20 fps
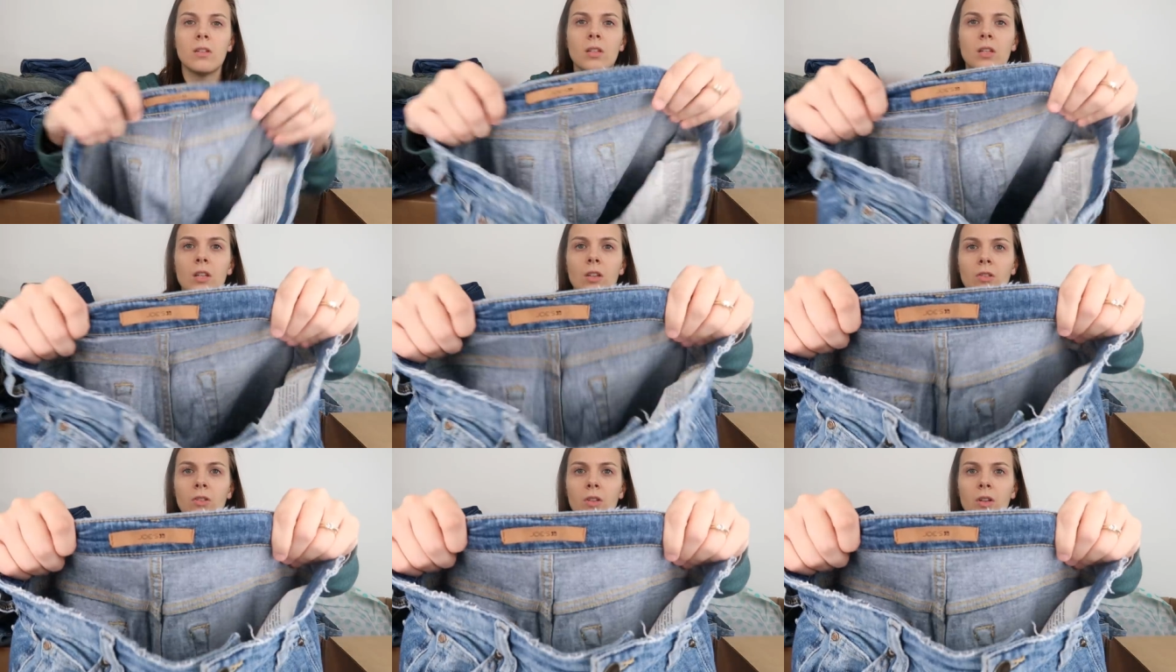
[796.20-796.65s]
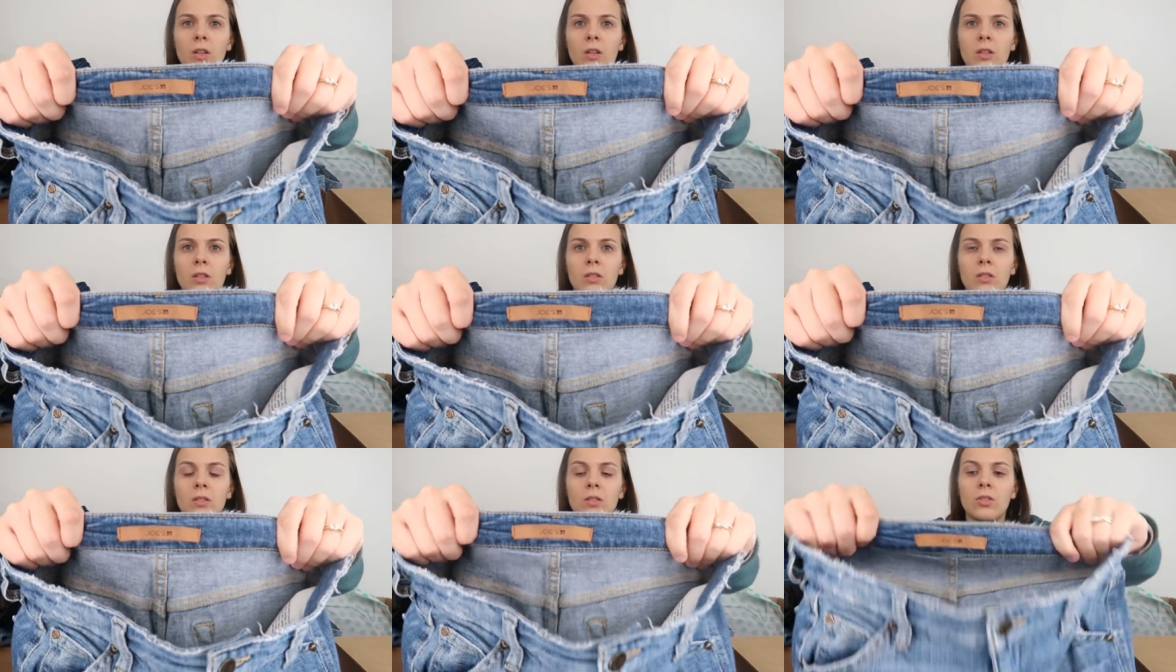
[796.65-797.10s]
here
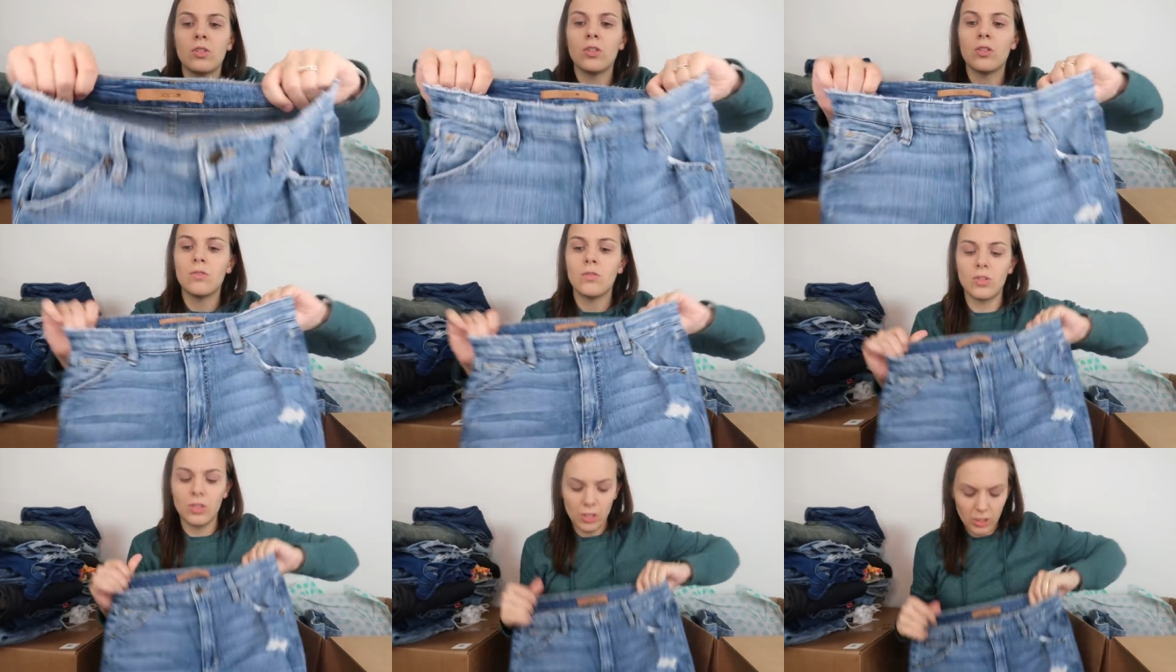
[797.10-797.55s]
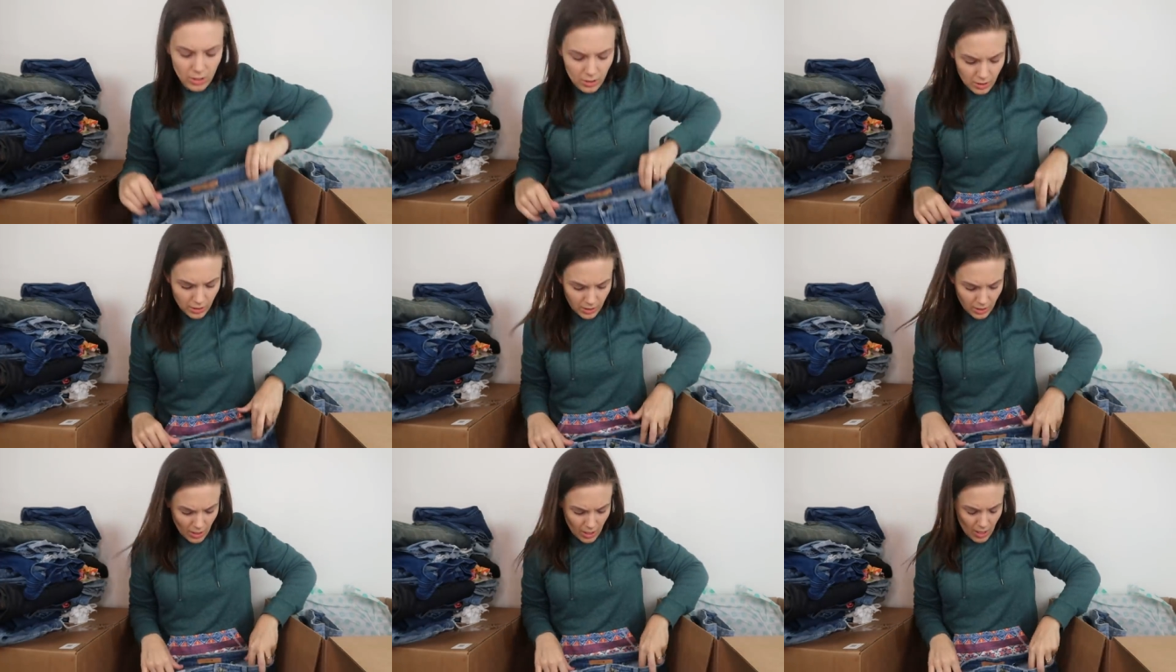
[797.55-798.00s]
is the Joe's
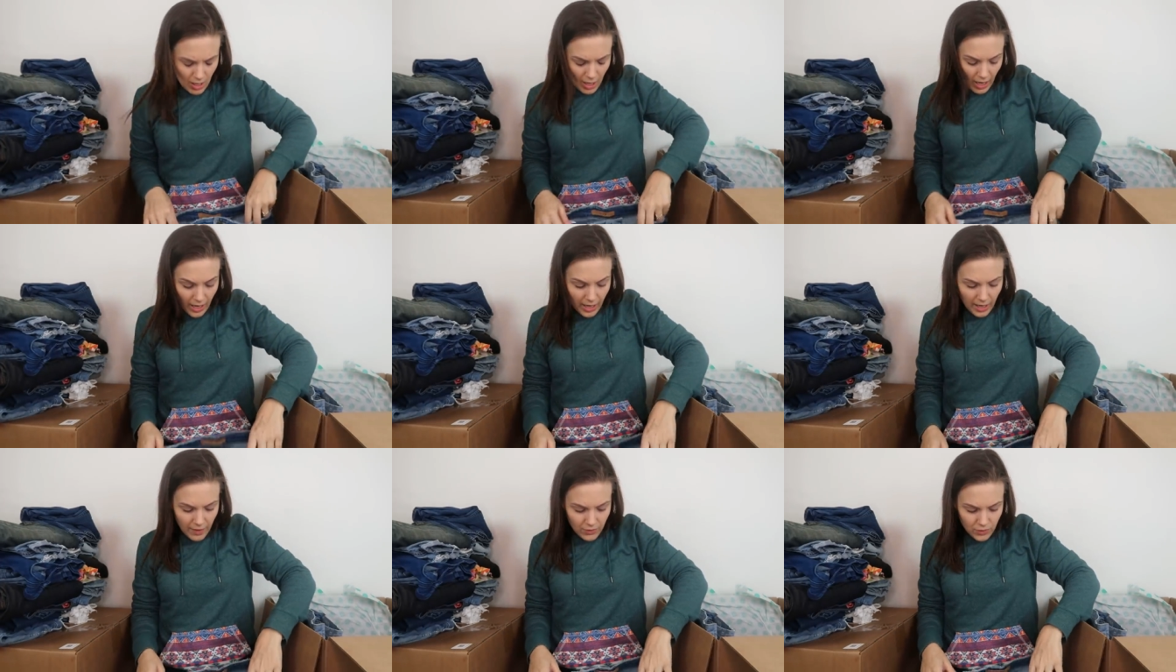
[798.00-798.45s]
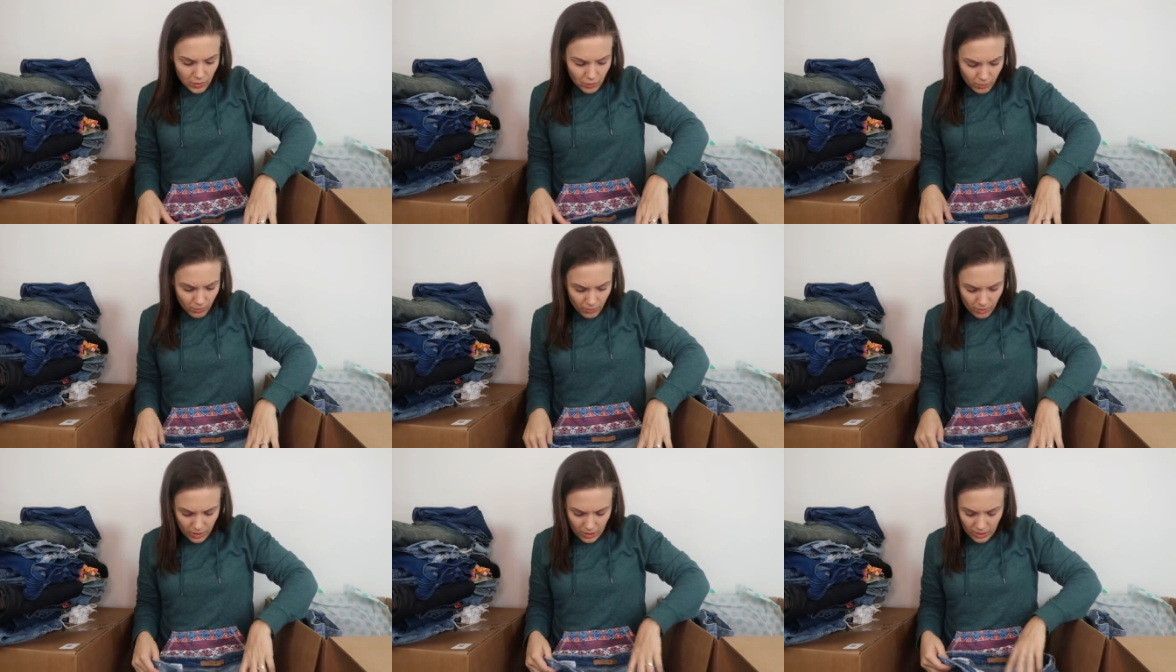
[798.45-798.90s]
jeans. I have
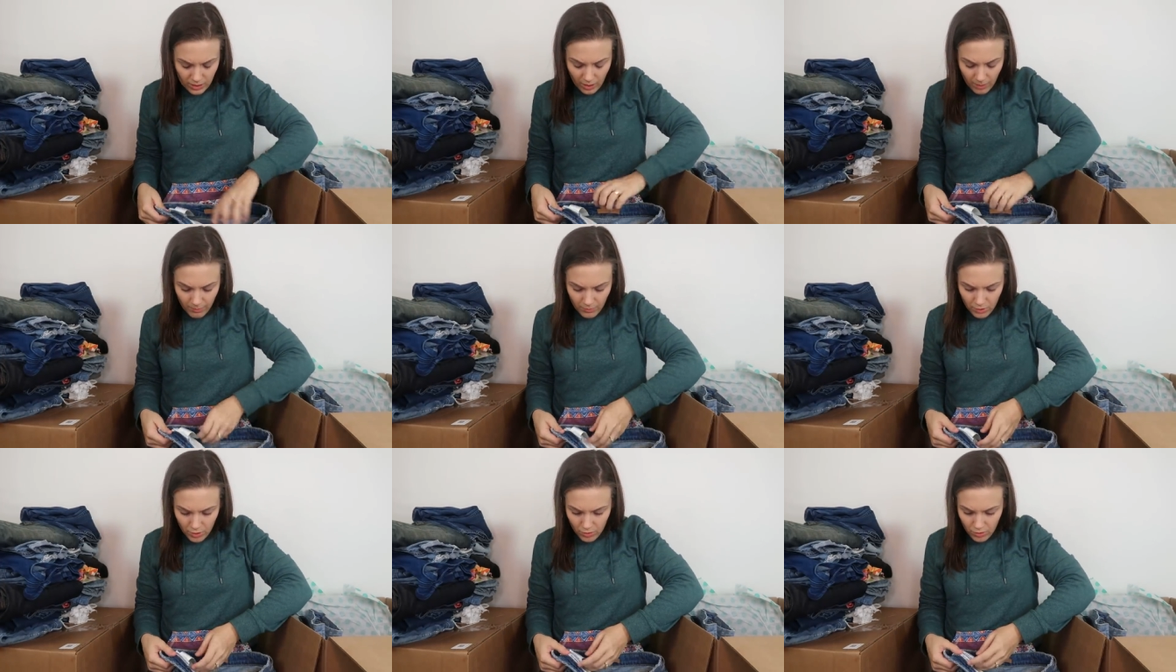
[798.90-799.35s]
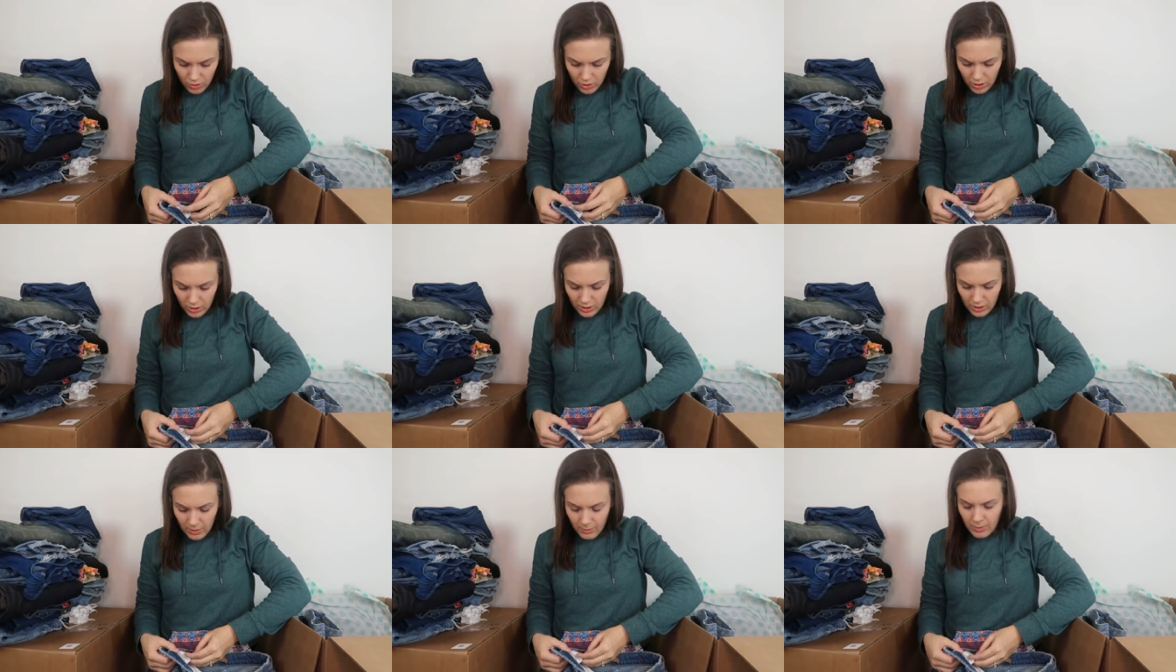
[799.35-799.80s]
sold some Joe's
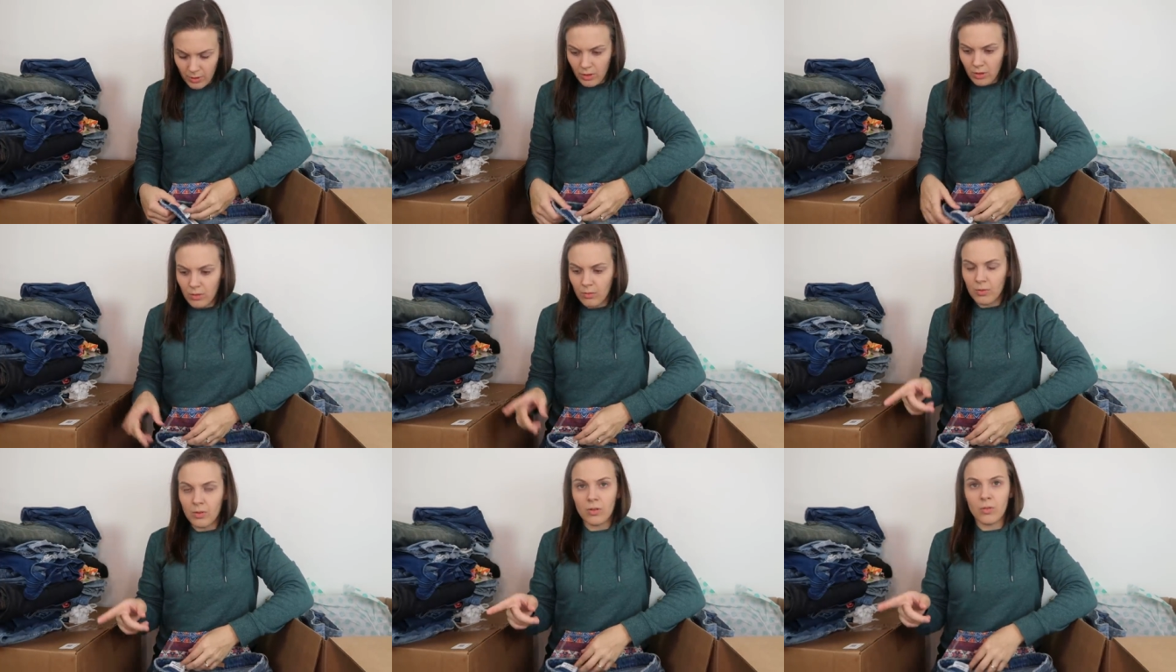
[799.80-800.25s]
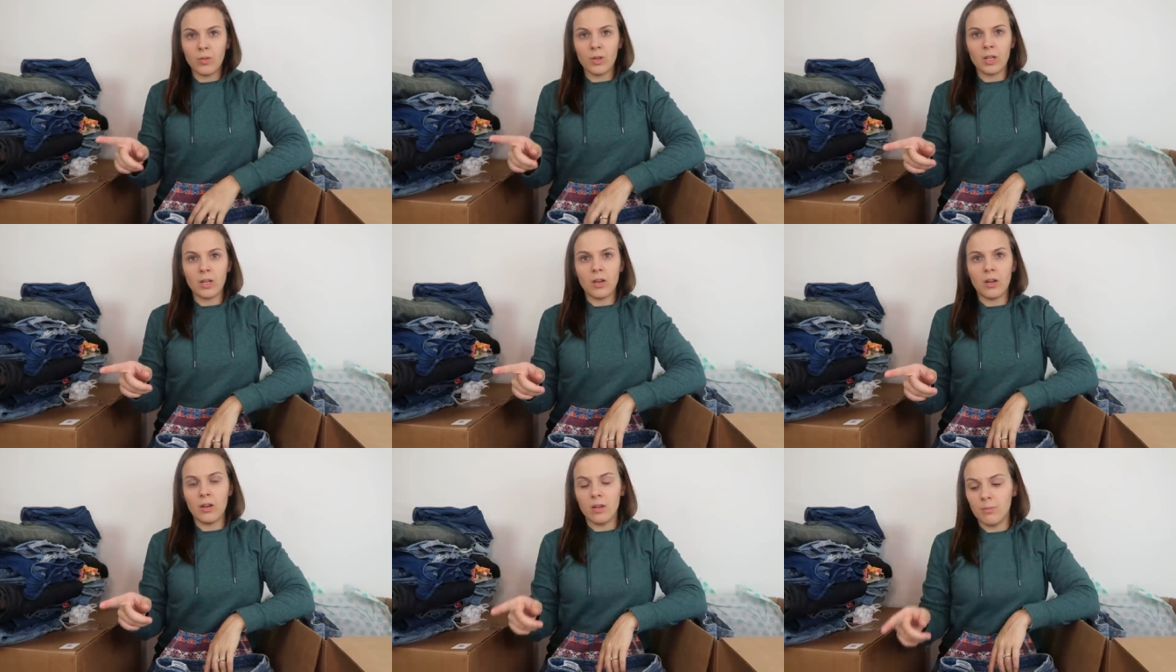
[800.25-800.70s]
jeans. Let me look real
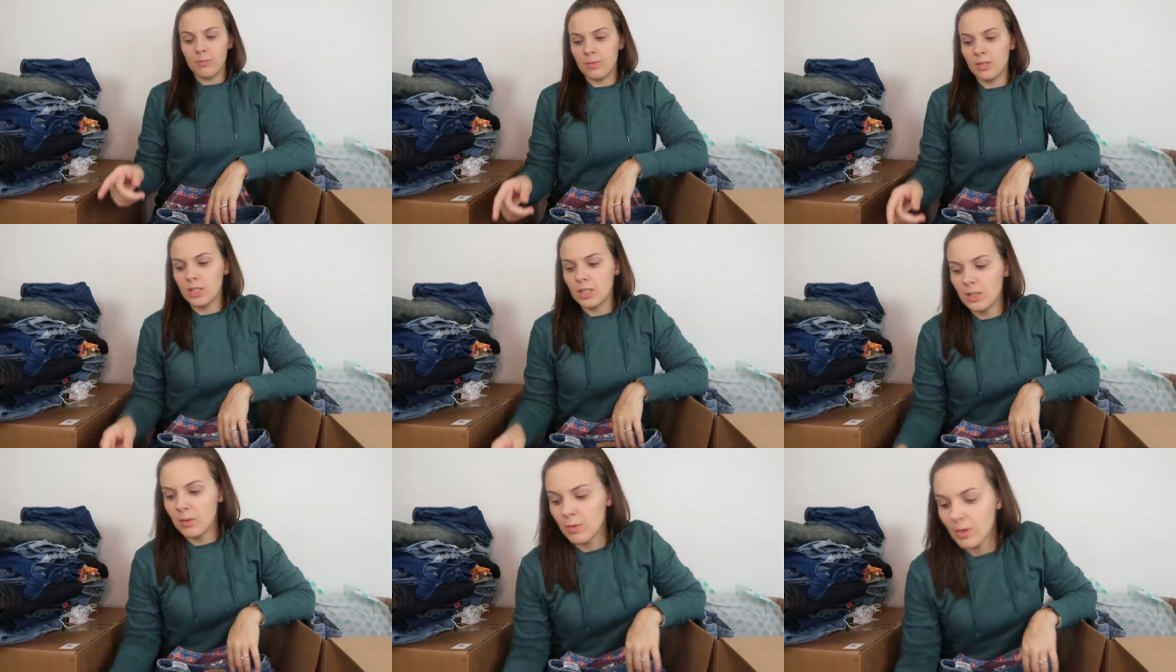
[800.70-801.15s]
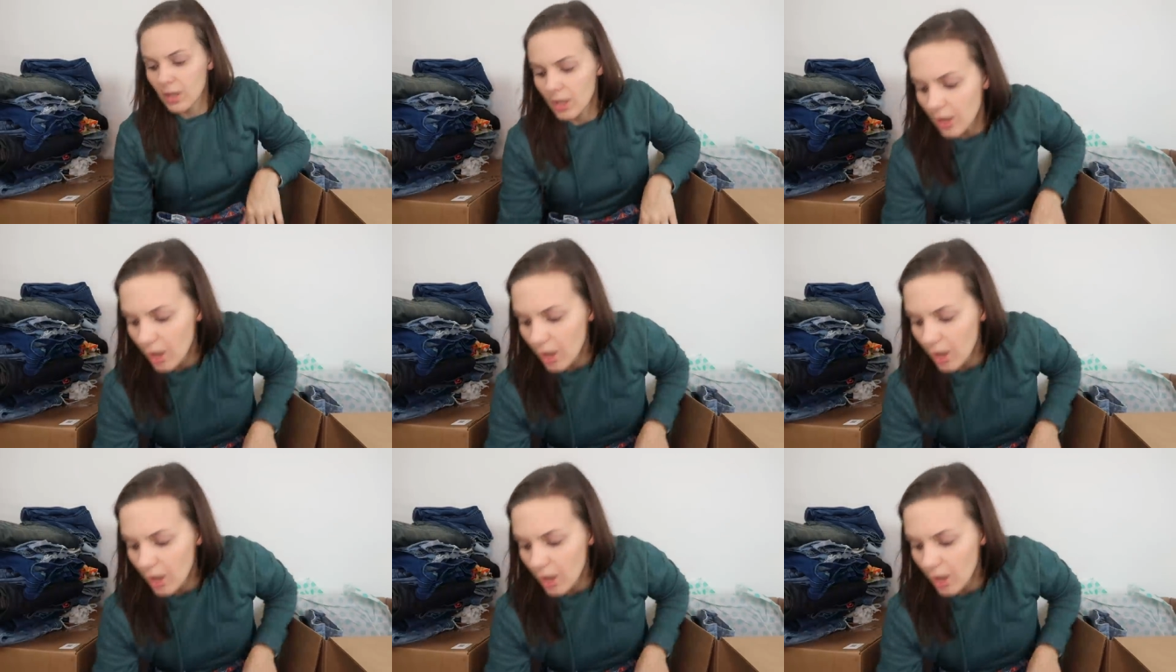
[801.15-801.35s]
quick um, to see what